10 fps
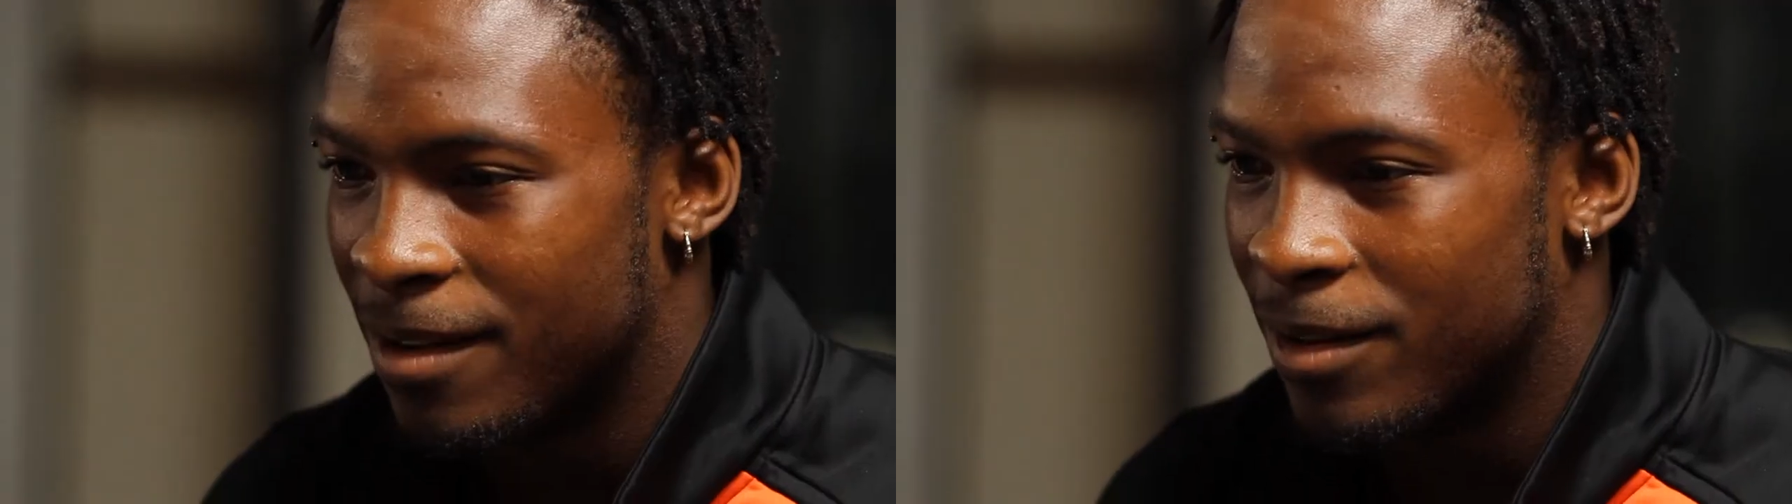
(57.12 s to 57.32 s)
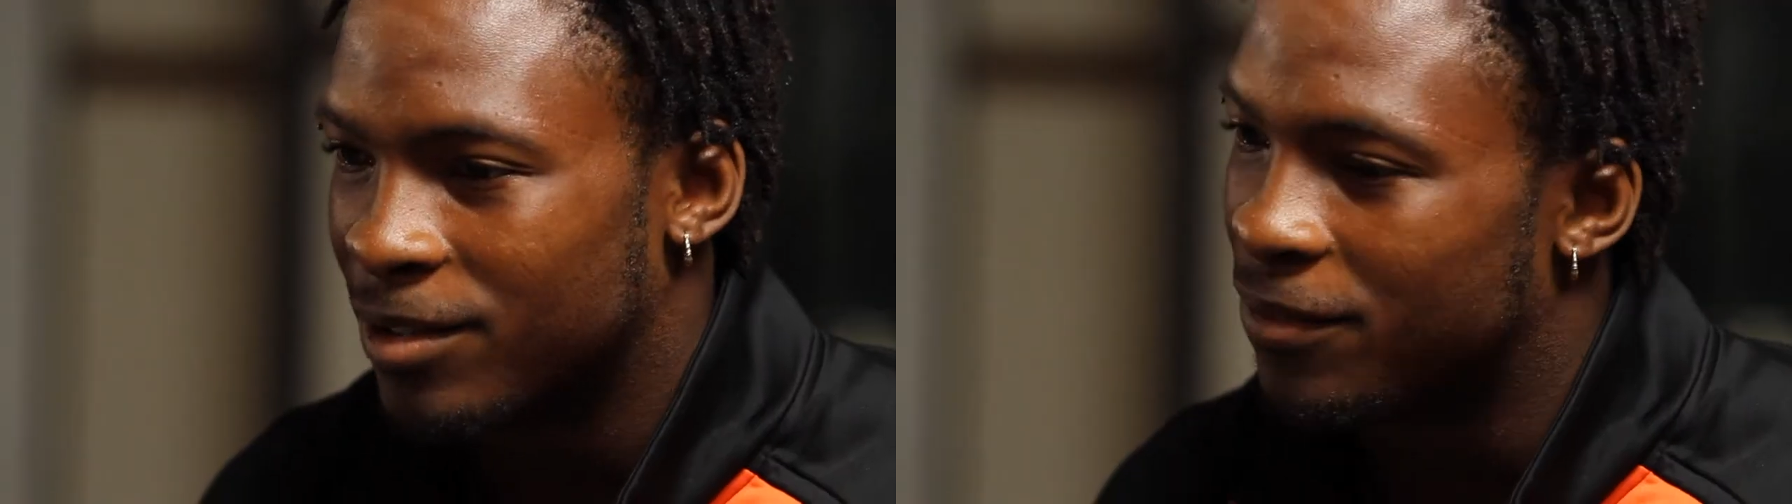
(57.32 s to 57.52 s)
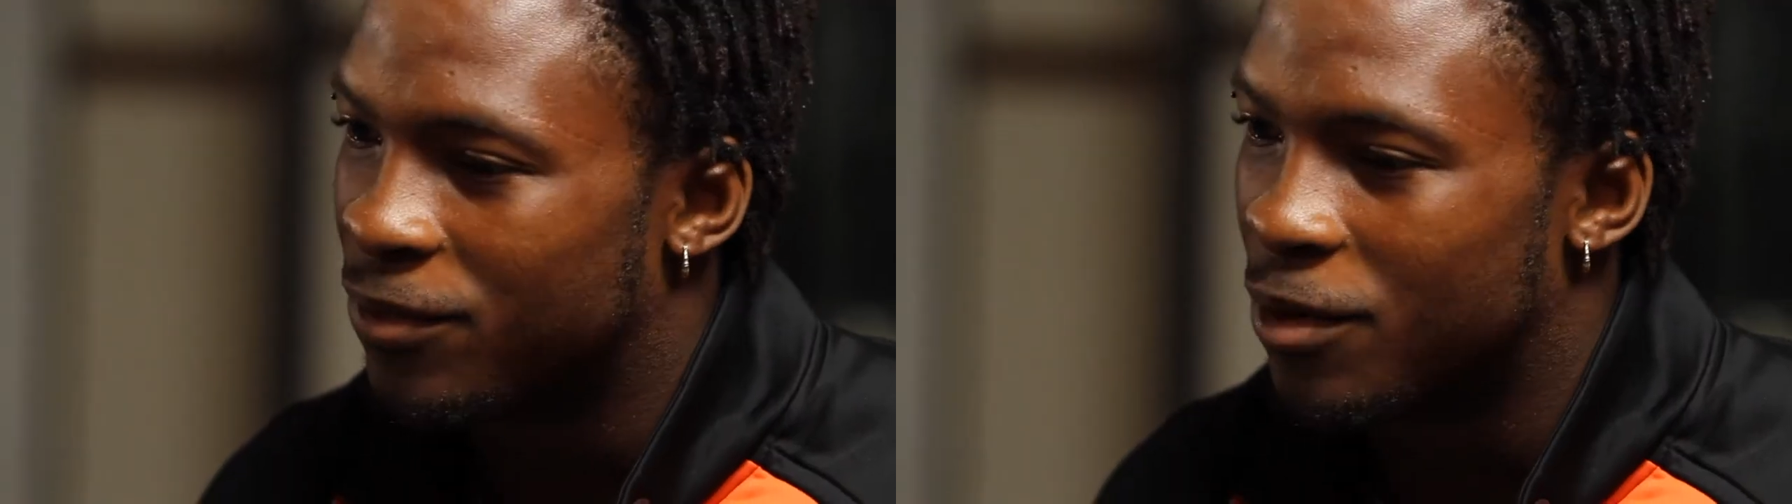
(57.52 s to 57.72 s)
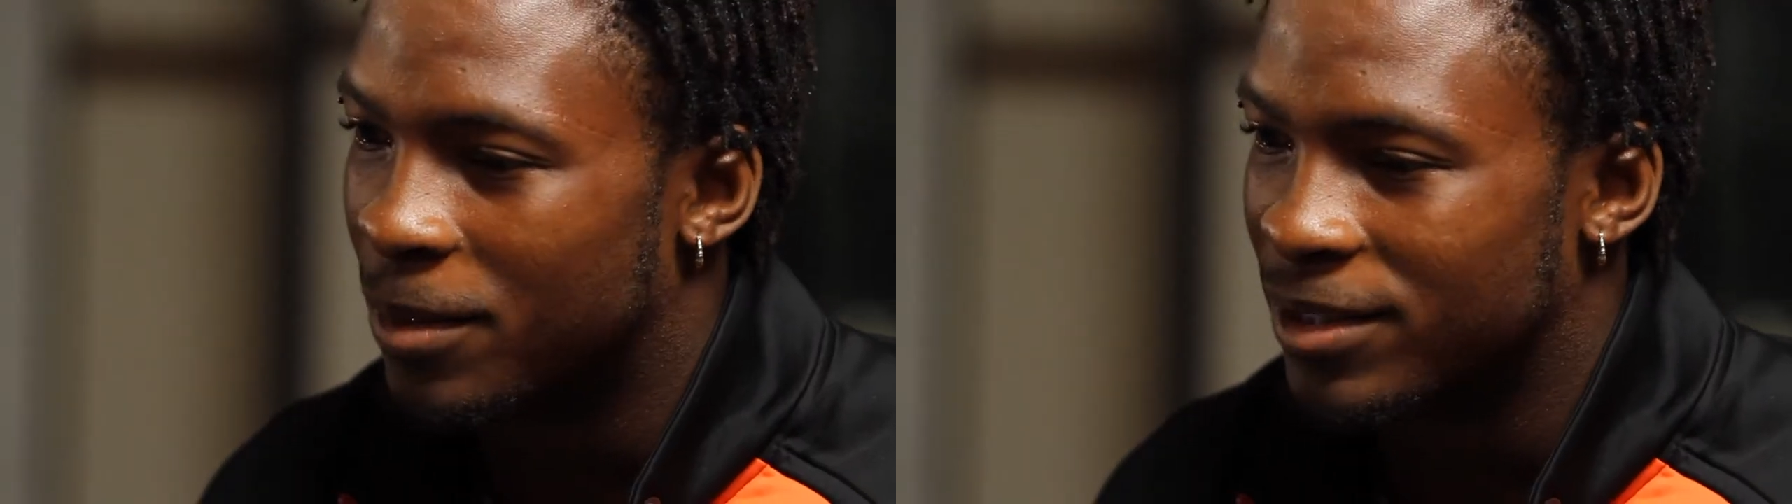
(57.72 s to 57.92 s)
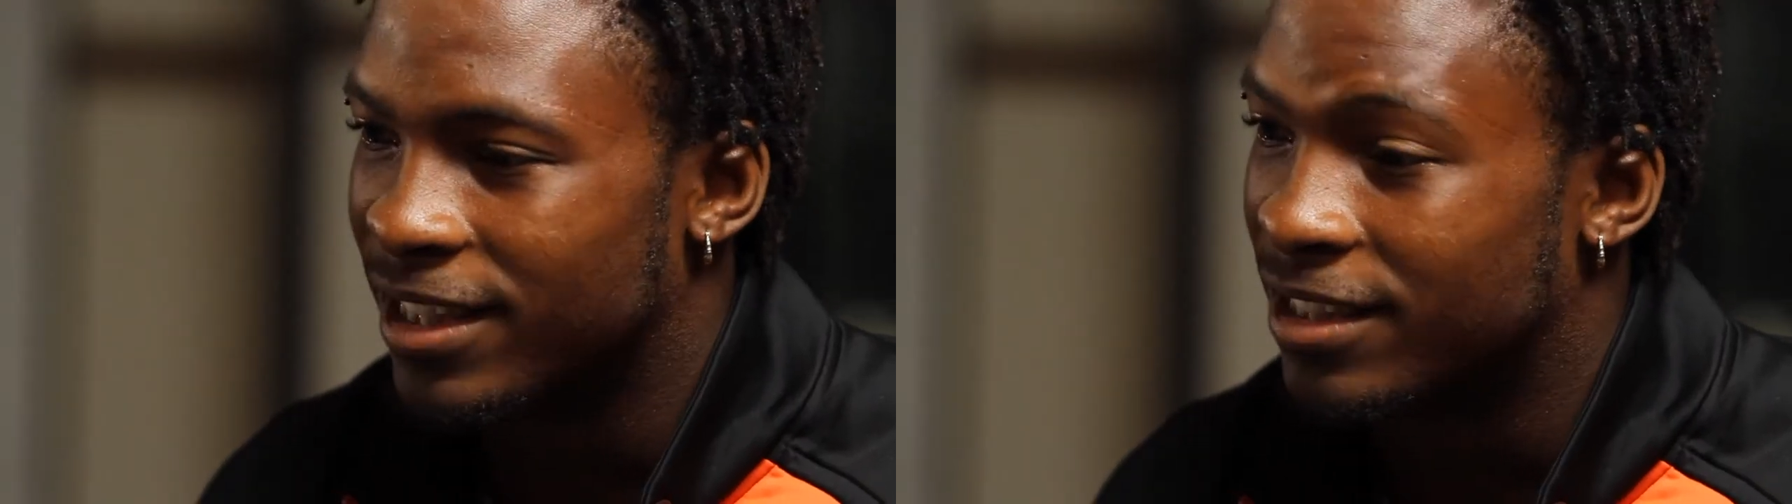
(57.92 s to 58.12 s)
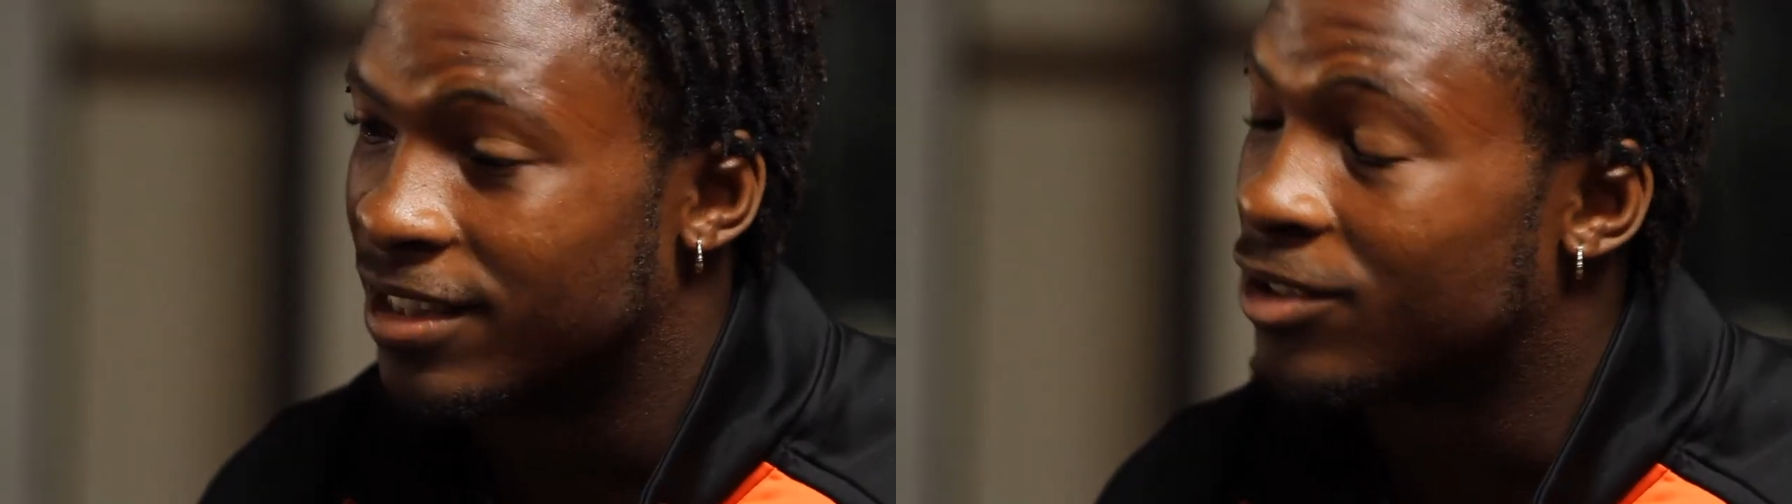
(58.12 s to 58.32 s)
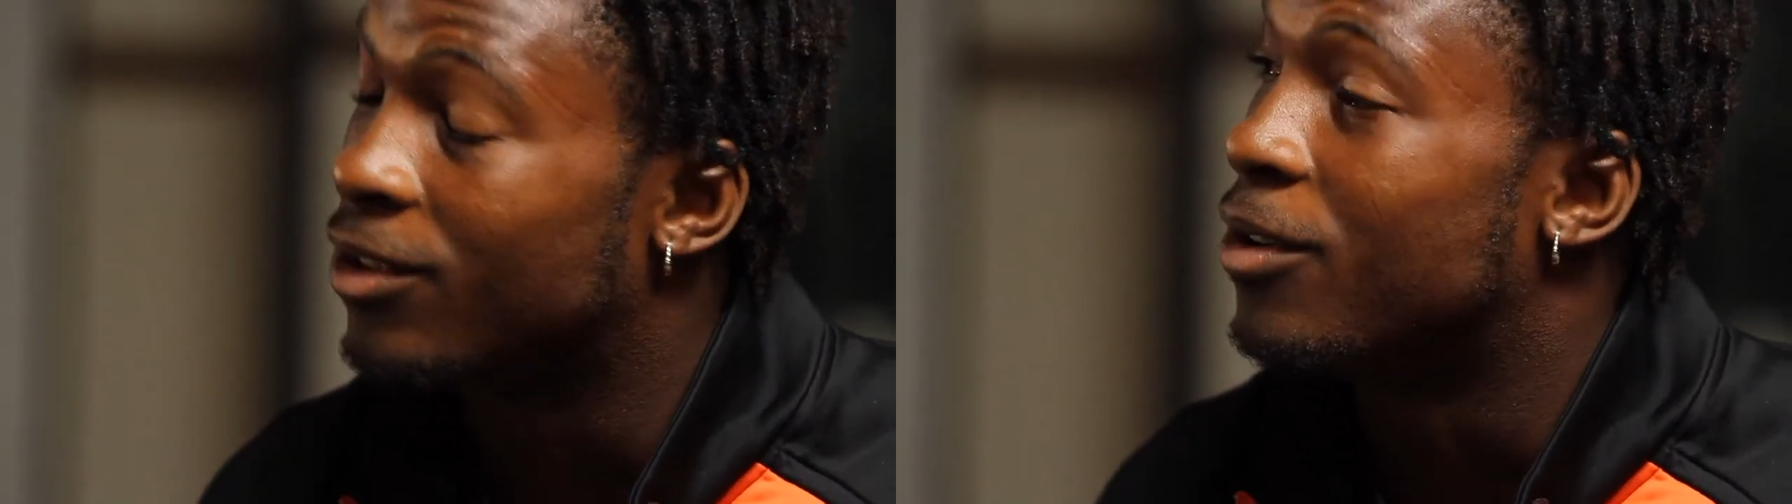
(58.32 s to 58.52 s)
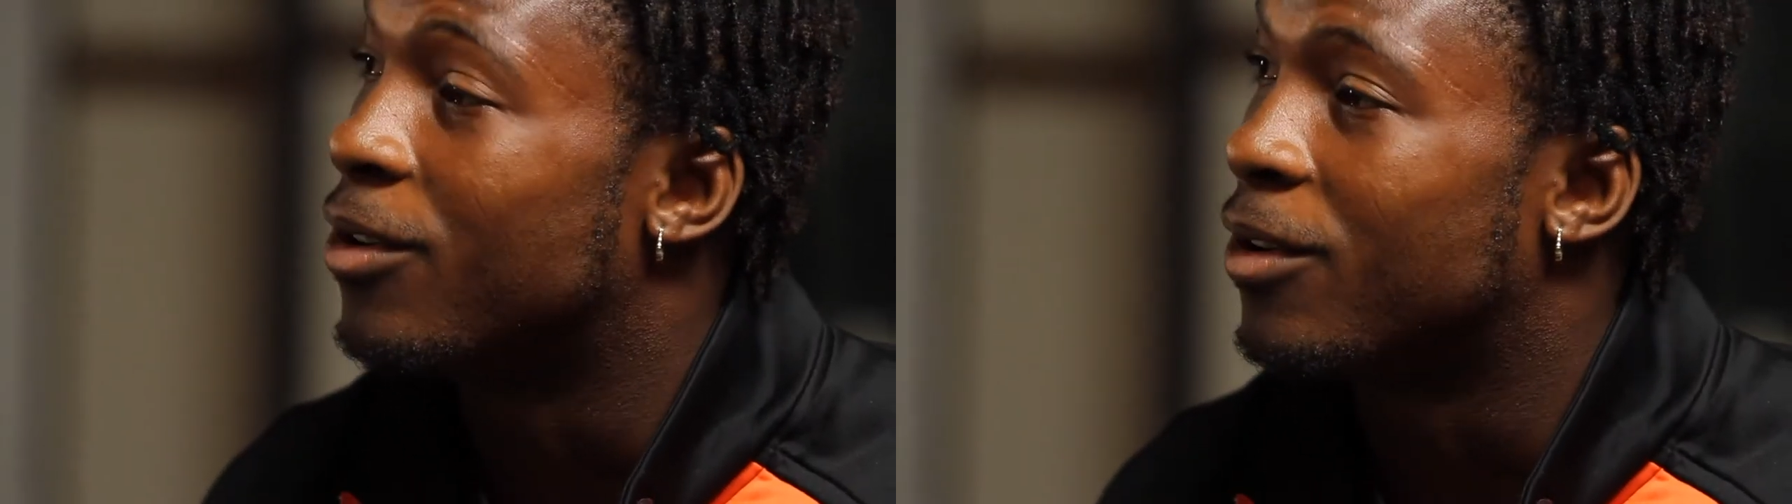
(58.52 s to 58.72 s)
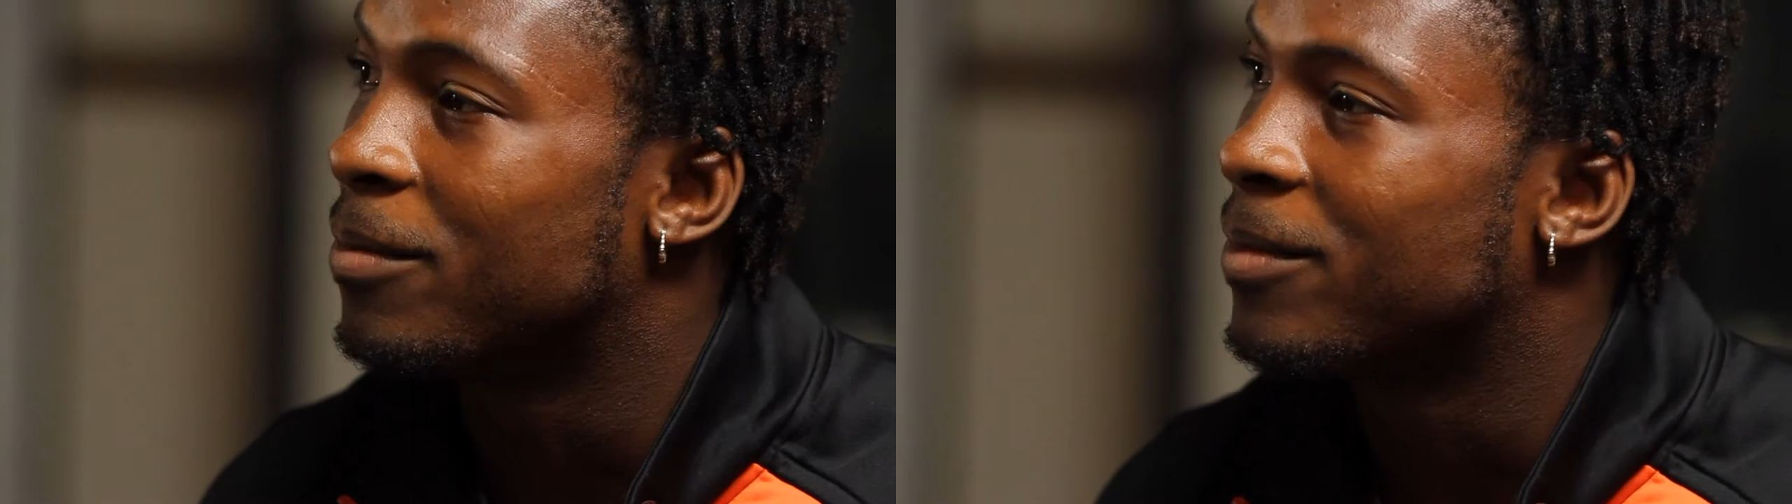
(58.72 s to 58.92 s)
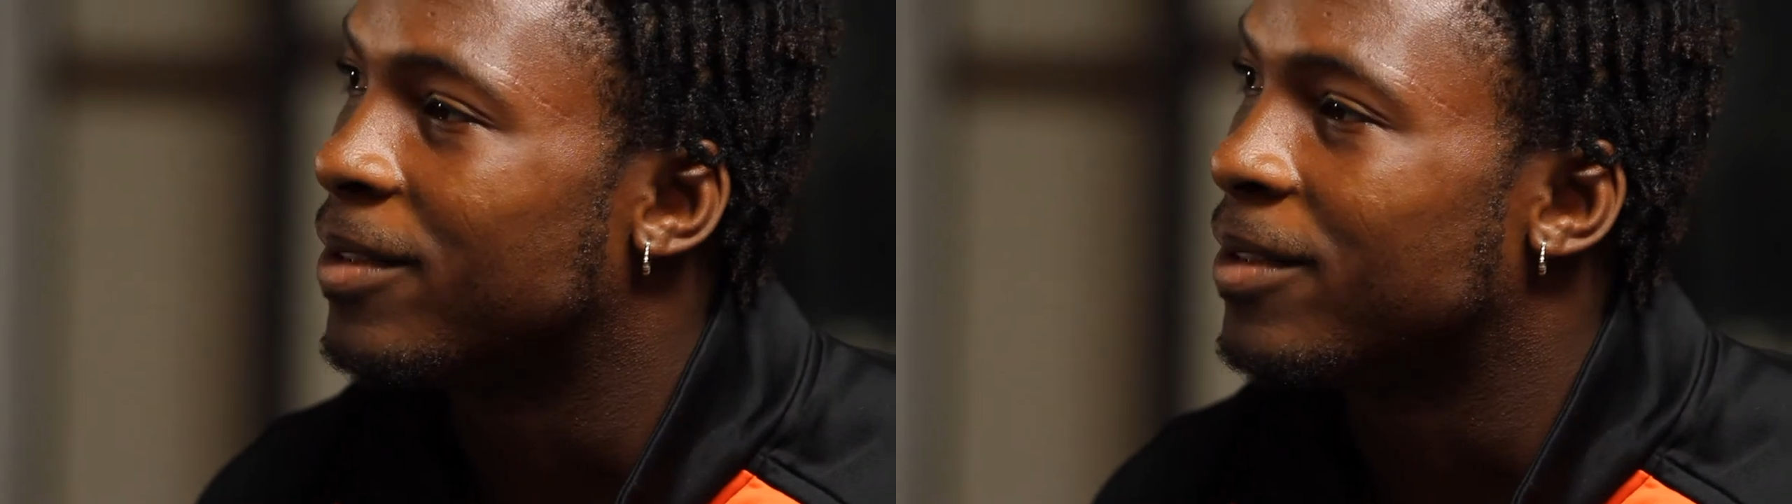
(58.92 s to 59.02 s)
First and foremost, he has a strong arm,